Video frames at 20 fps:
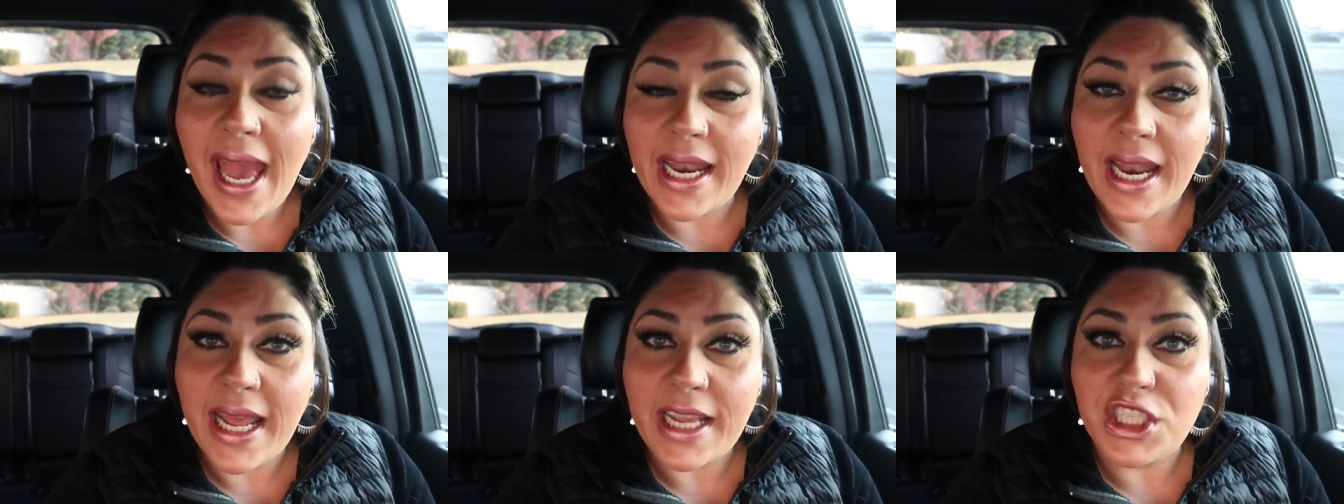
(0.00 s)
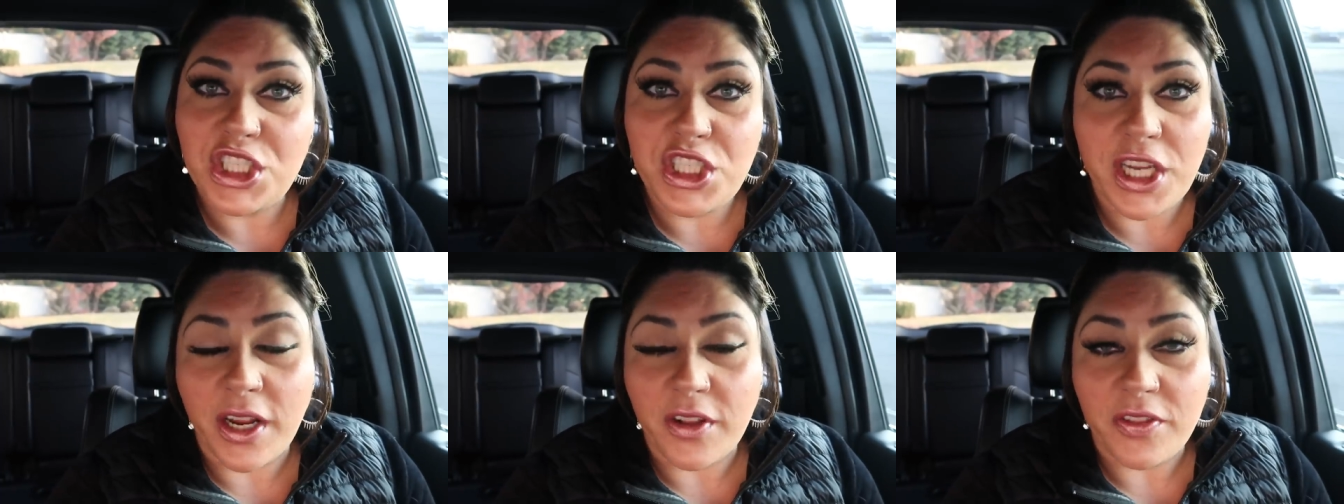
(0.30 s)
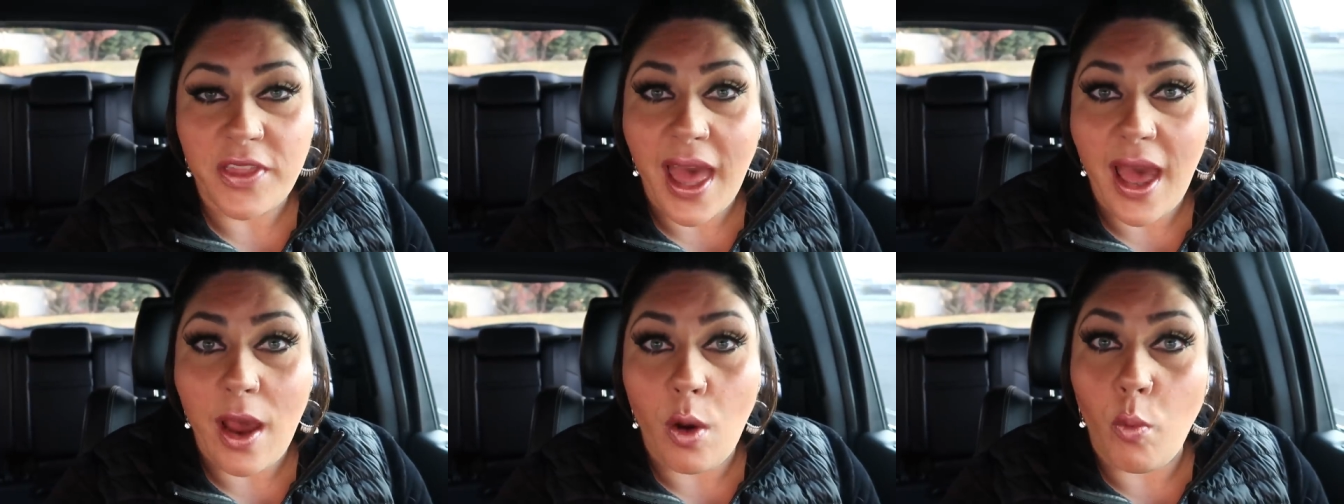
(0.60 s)
and I
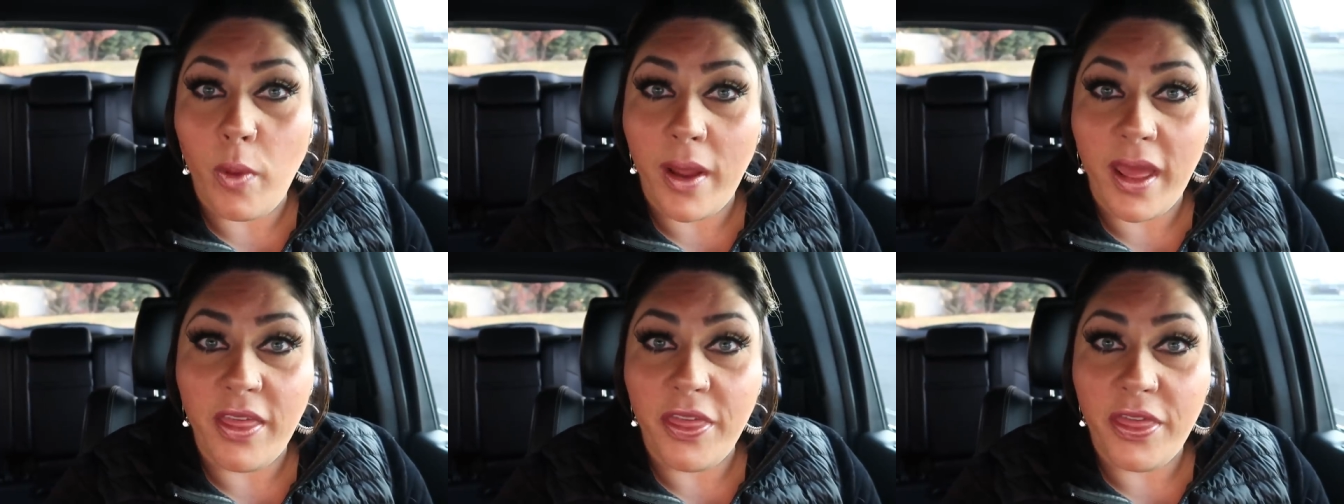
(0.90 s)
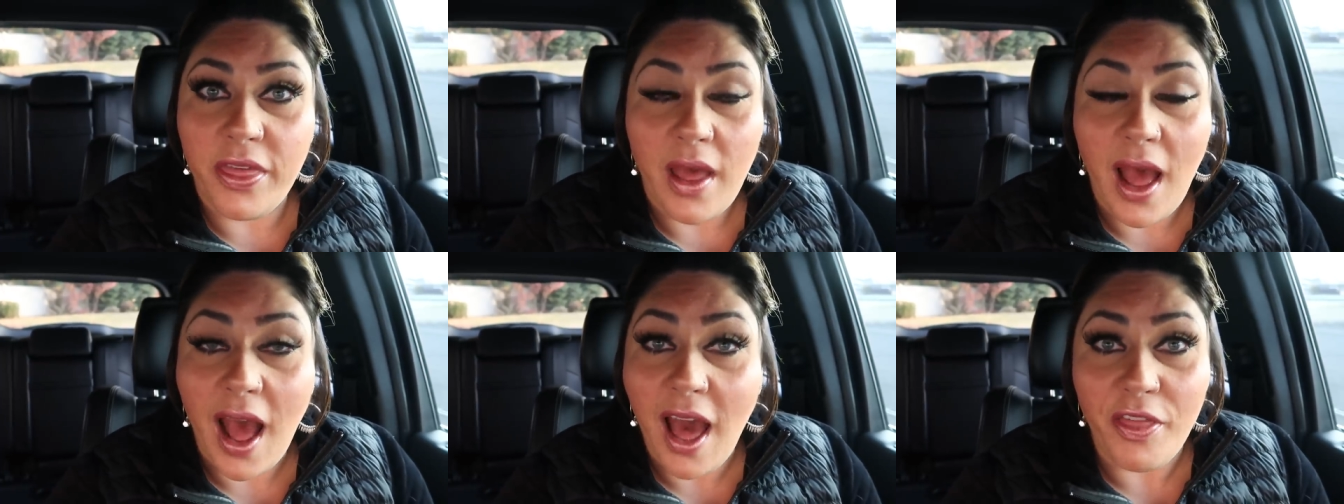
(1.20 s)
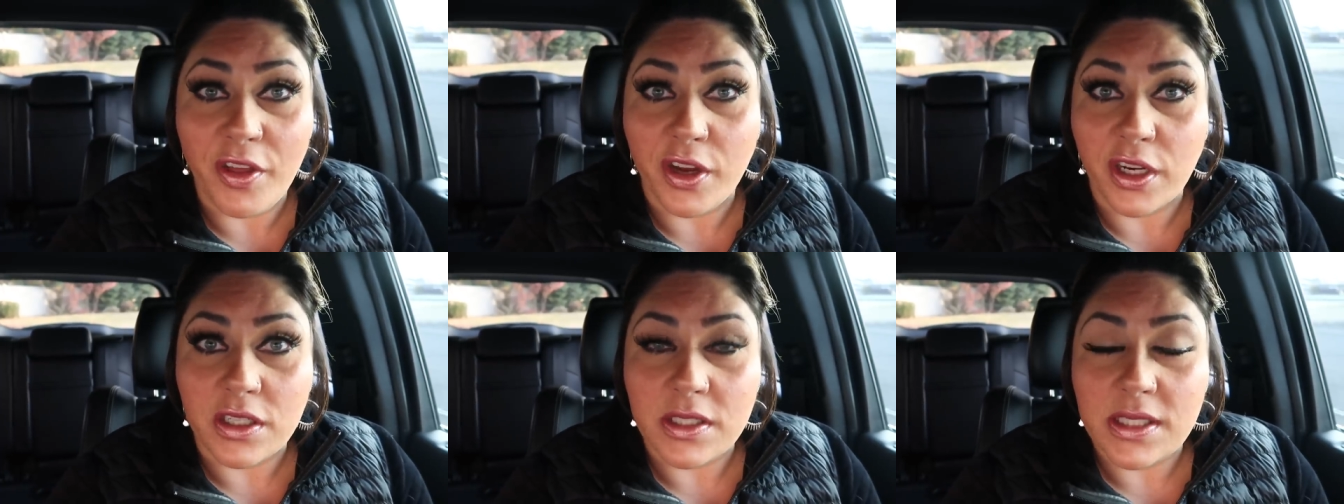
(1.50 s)
shared that with
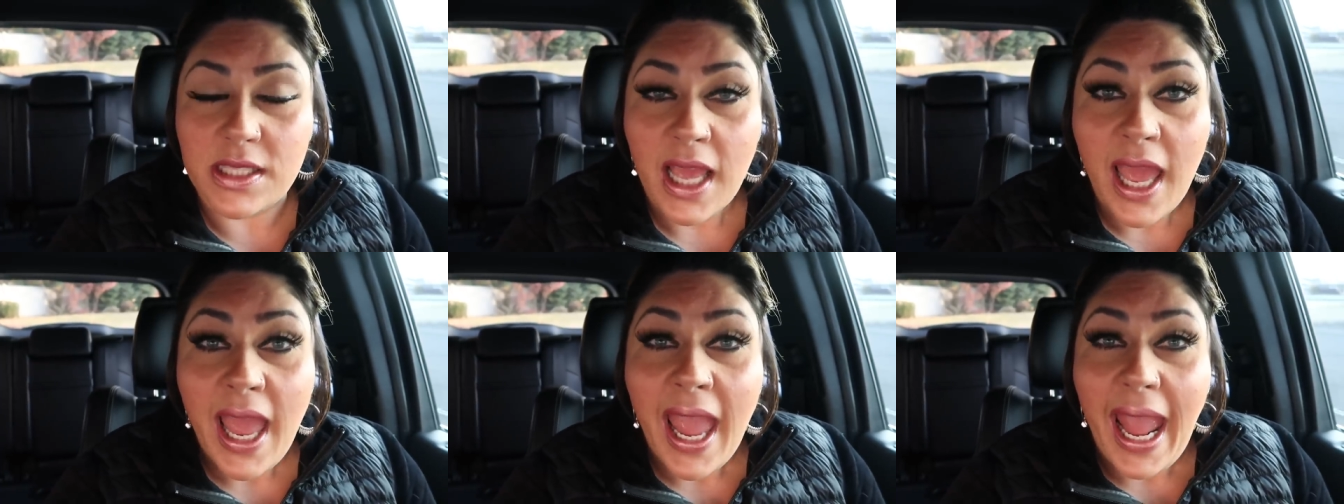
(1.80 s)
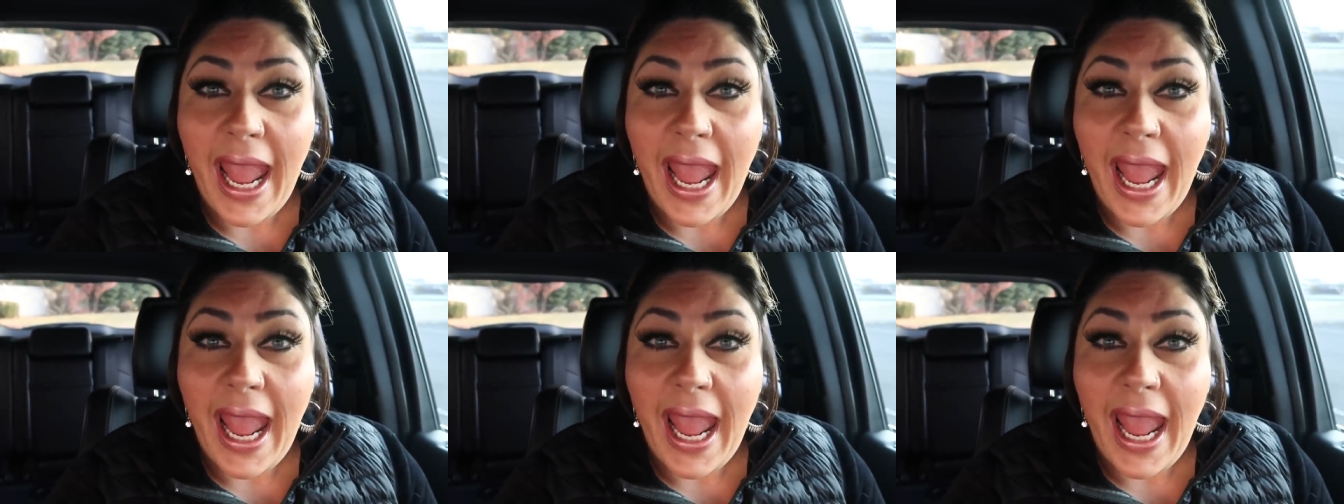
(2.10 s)
others.